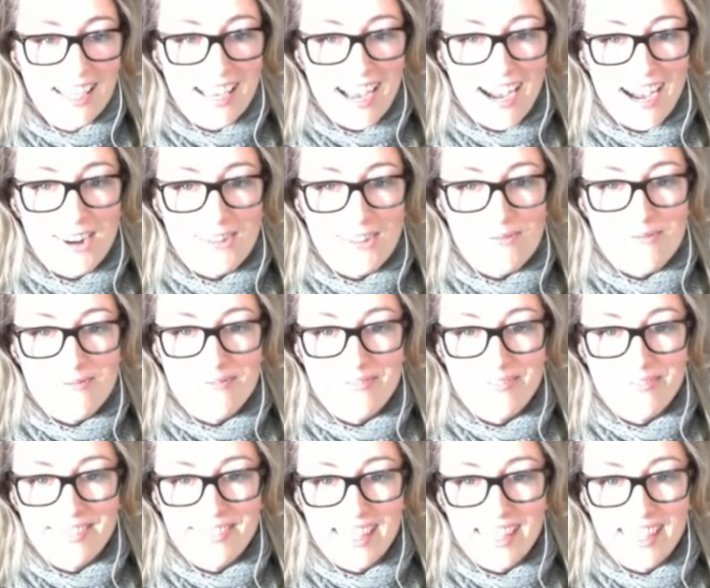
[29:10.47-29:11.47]
And
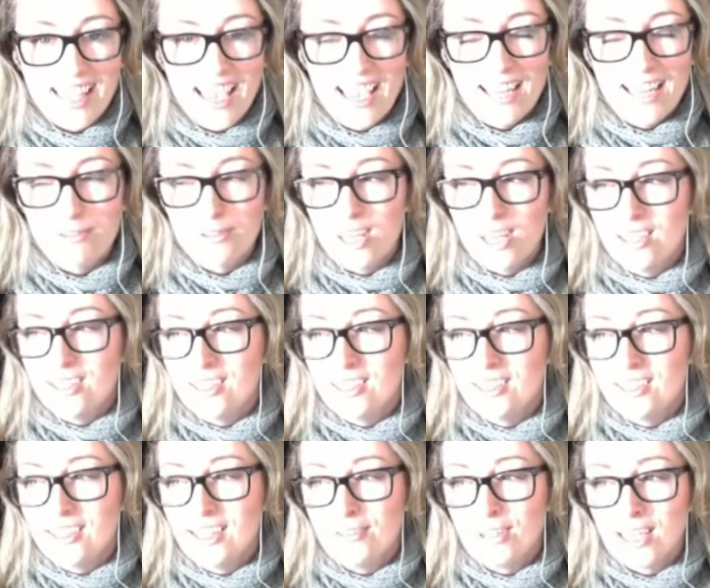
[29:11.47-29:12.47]

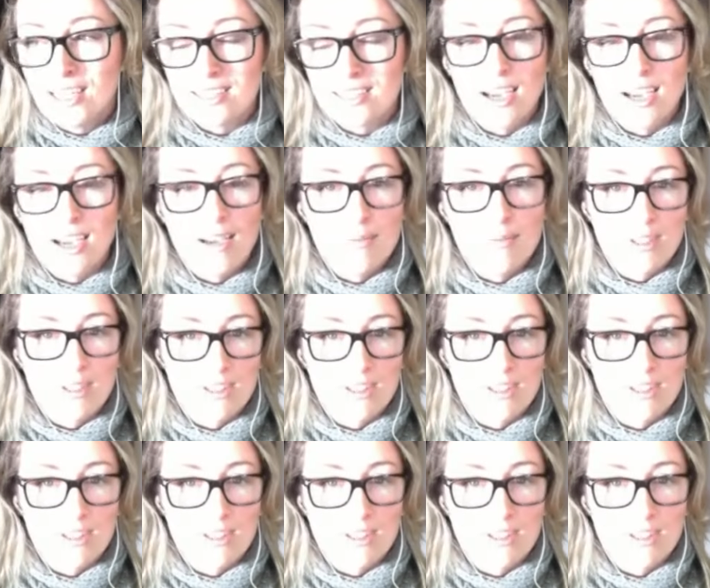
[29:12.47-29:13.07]
you never get time